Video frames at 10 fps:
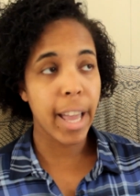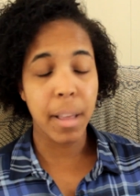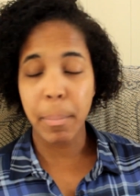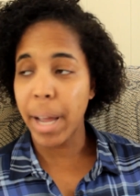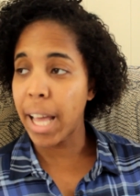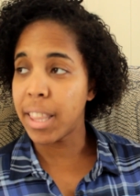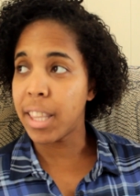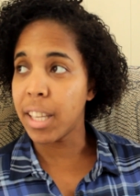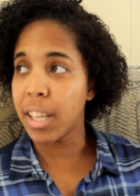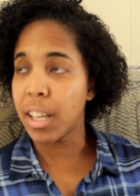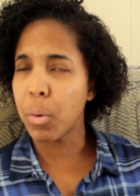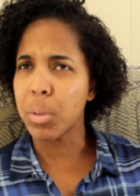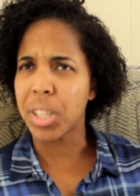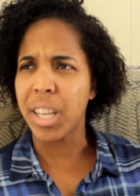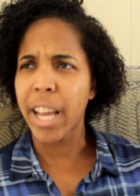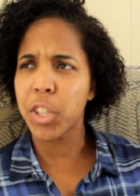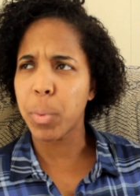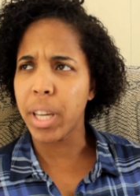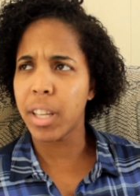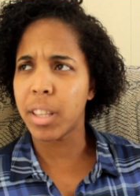And the next
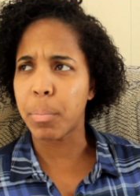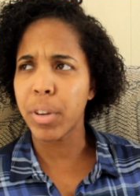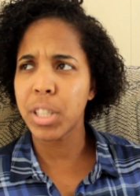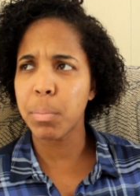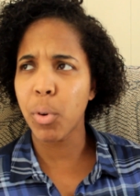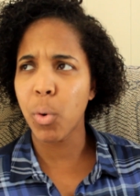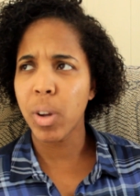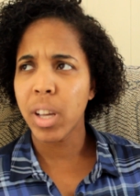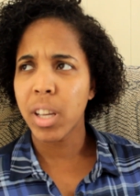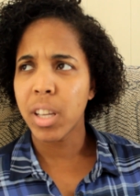week, the principal